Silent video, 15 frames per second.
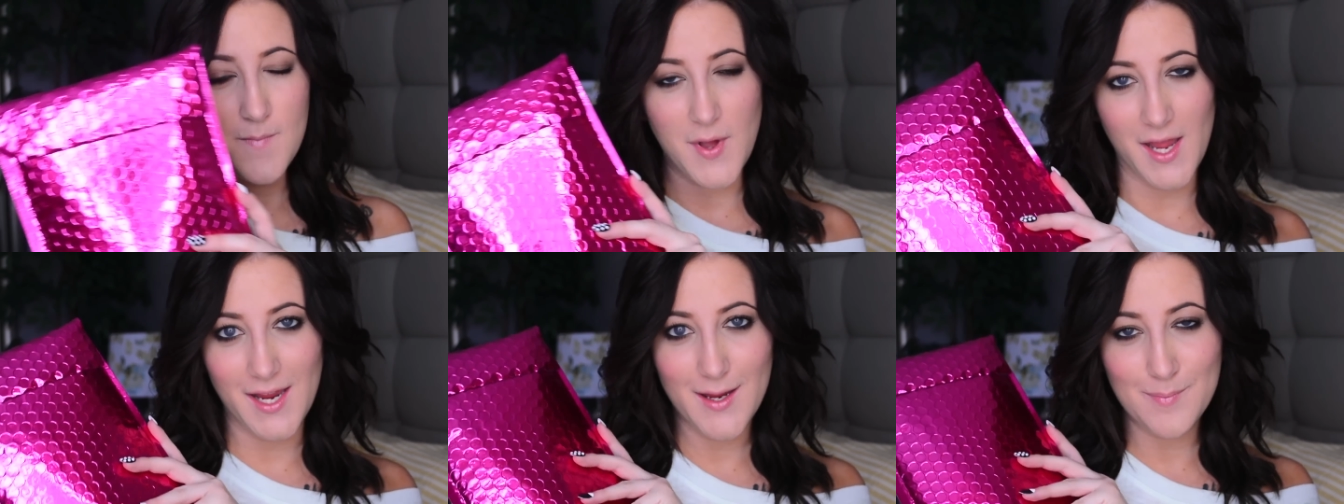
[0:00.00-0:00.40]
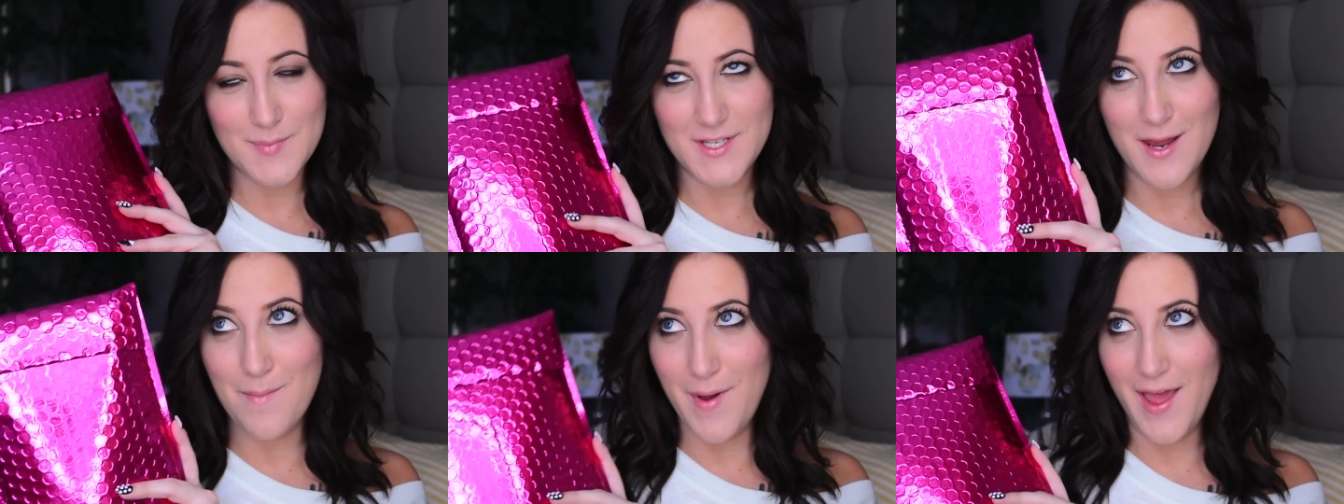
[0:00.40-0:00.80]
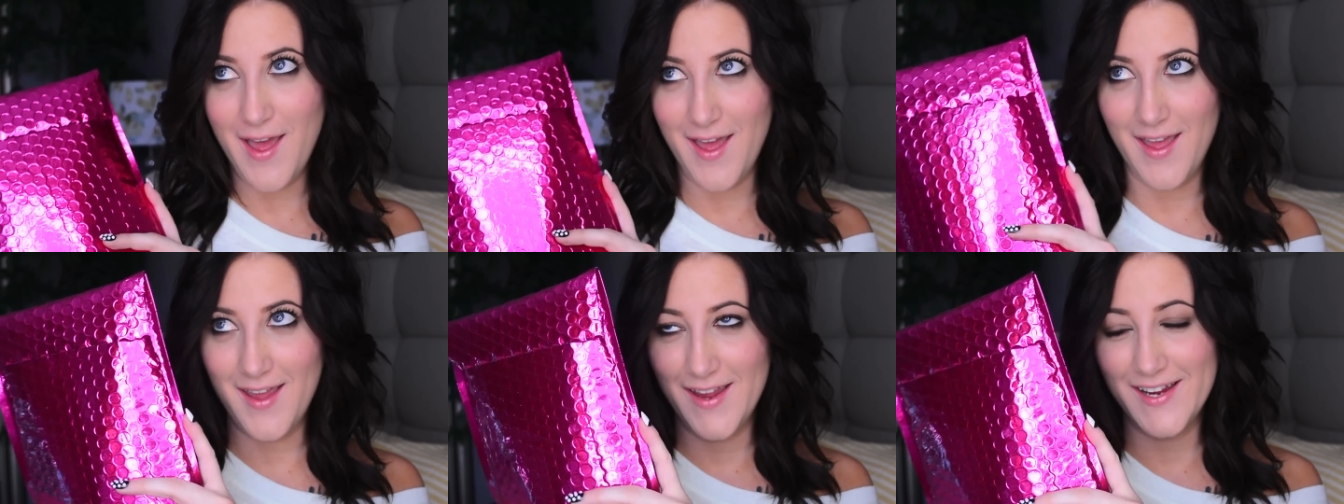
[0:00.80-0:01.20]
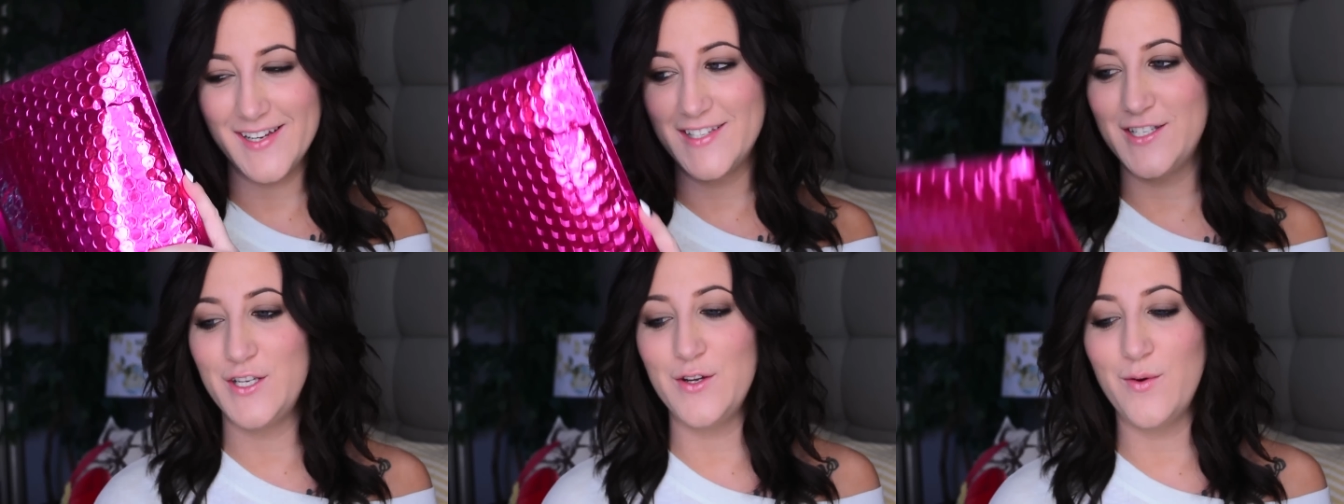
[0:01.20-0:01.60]
my Ipsy
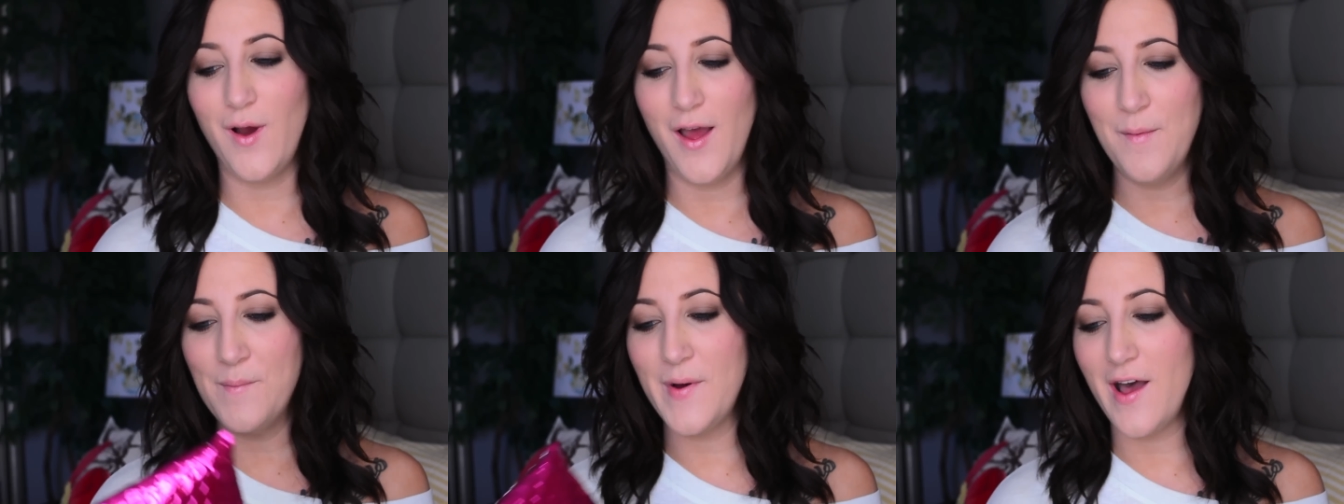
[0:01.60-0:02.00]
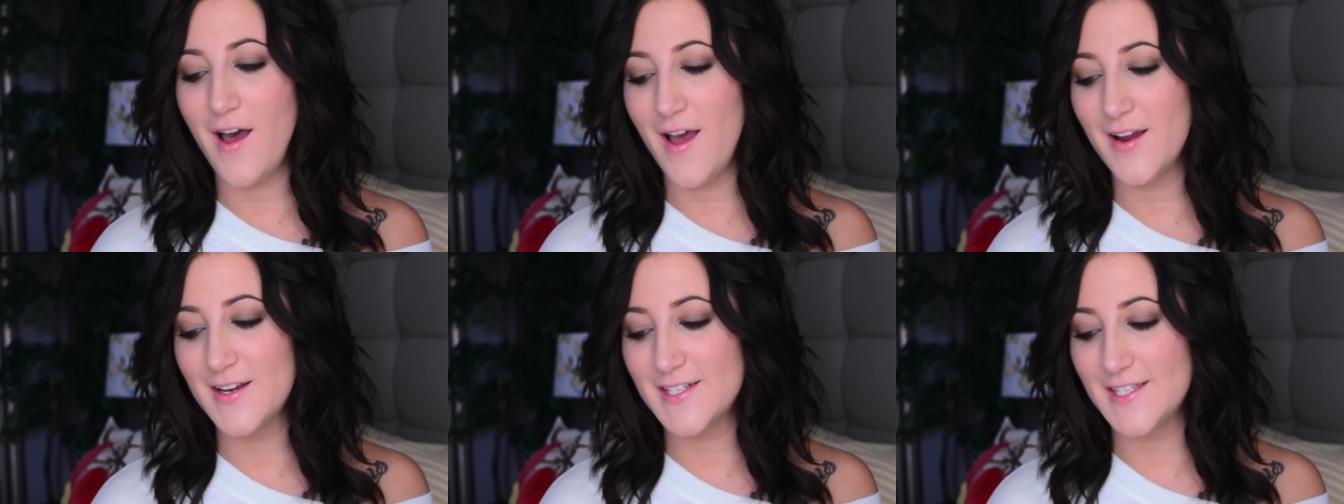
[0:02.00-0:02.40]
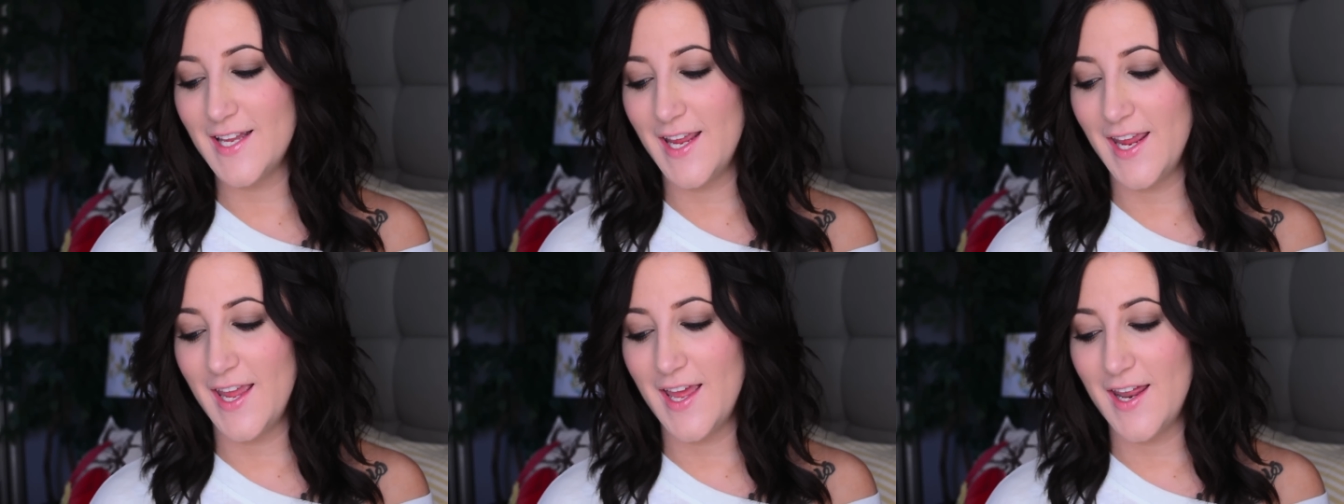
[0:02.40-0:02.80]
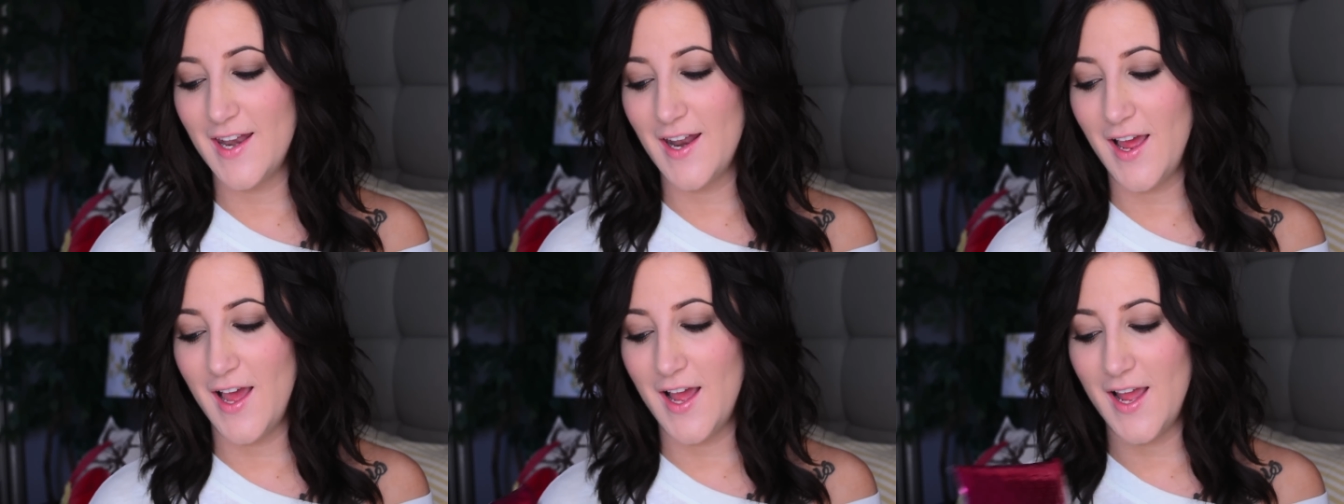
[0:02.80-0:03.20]
bag to unbox
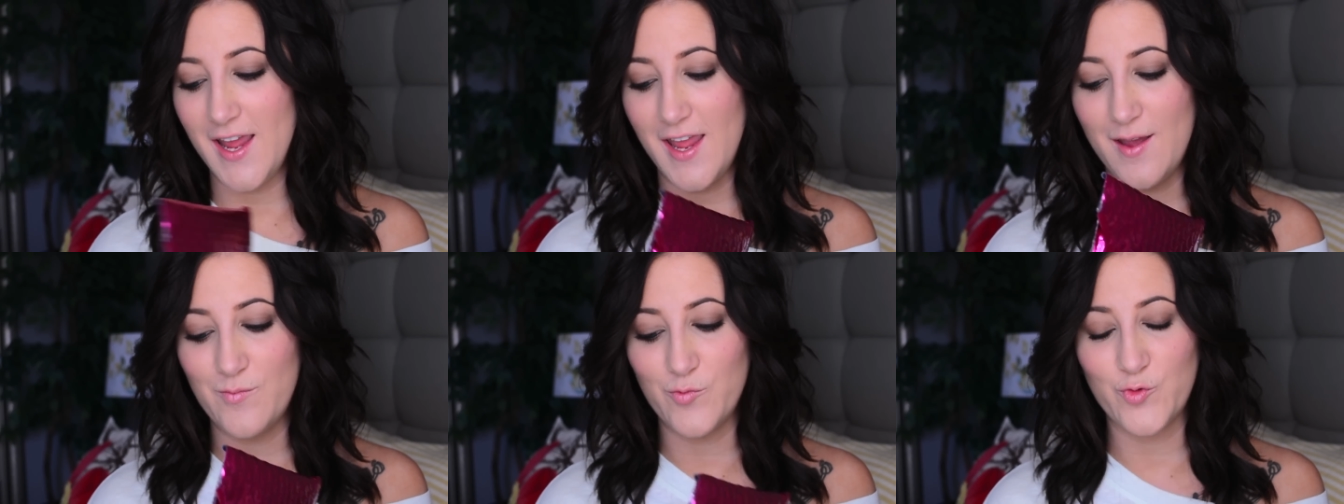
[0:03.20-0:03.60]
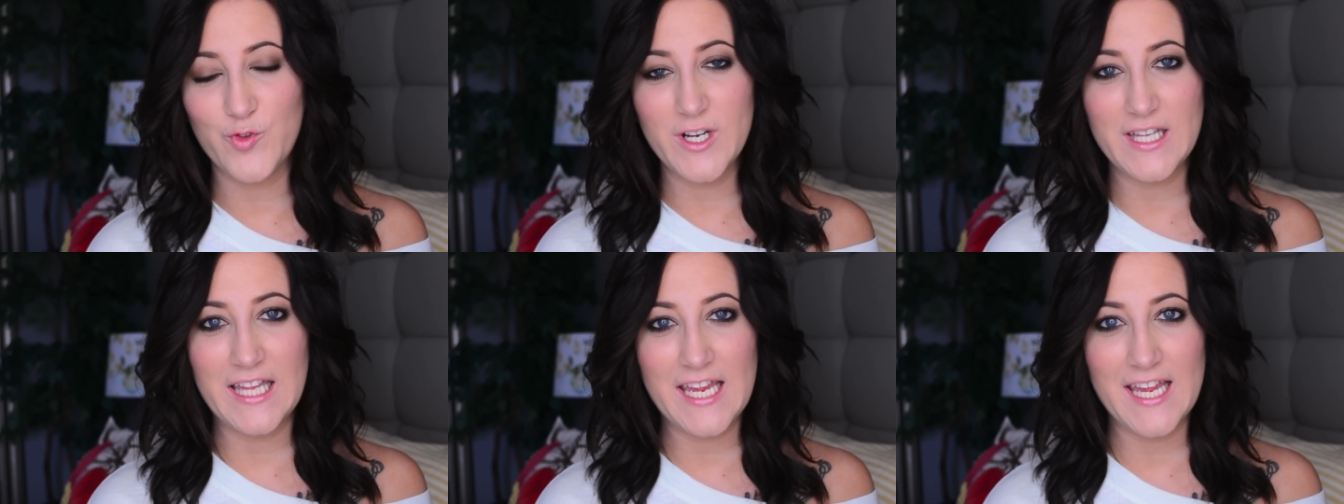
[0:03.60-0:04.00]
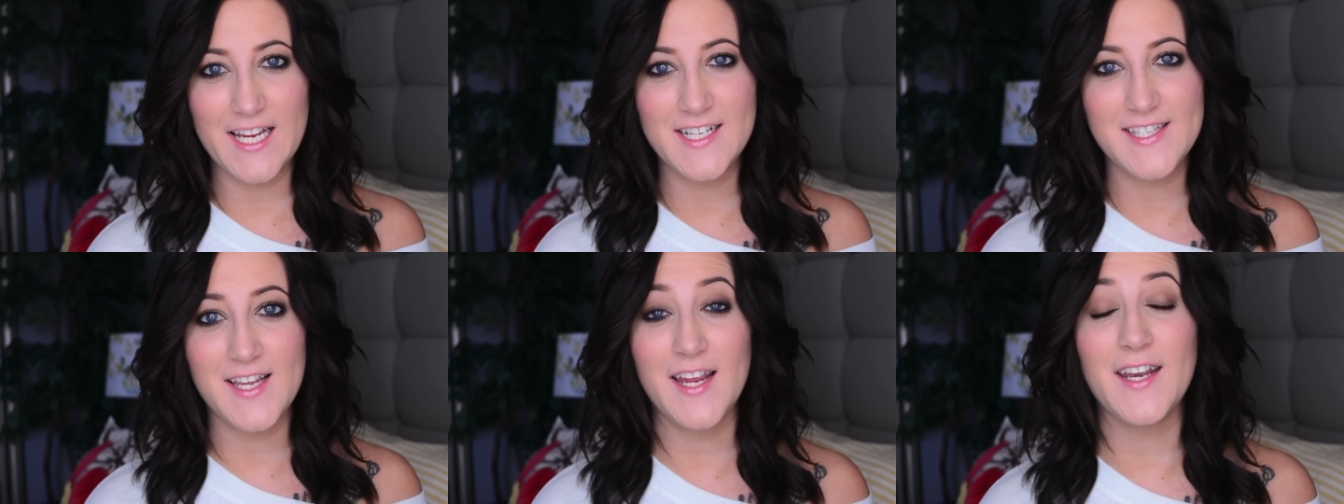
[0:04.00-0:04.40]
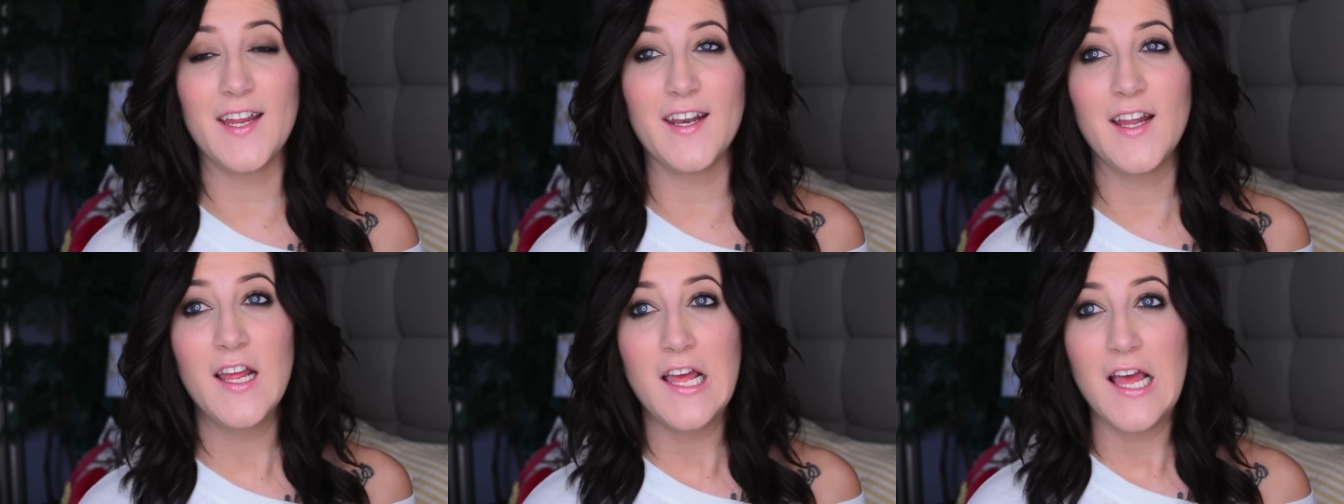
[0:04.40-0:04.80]
and I am really excited.